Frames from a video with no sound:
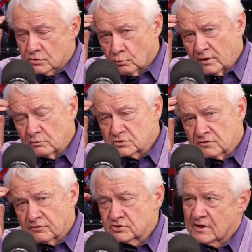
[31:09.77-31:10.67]
when was the
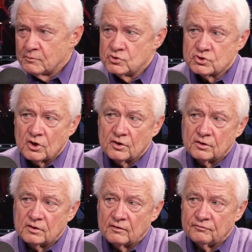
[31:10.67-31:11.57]
first time you
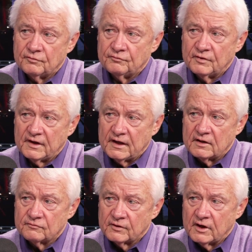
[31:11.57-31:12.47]
started filling
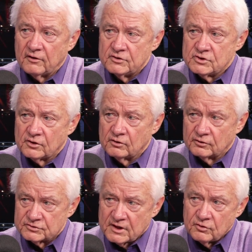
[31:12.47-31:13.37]
in for Gary Gerald?
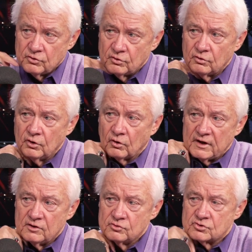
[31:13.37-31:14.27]
Because I knew, you know, he
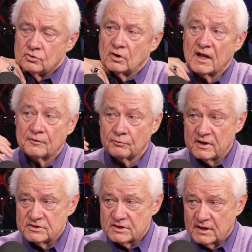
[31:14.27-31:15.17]
used to do a lot of
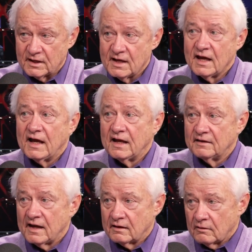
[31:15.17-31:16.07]
racing, and
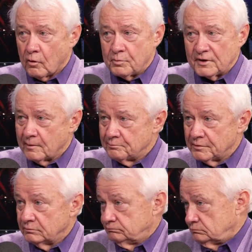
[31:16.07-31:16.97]
that opened up
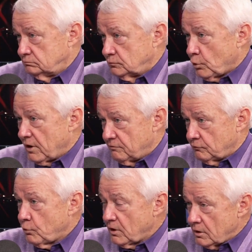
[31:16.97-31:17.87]

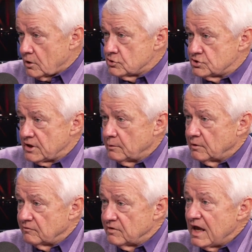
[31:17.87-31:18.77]
quite a large
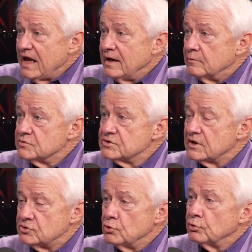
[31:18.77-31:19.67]
segment of games
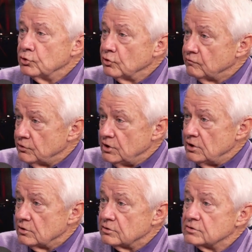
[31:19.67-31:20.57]
that you were doing for
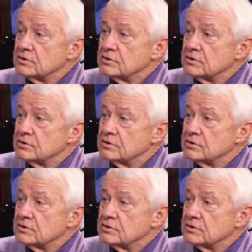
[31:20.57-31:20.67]
years.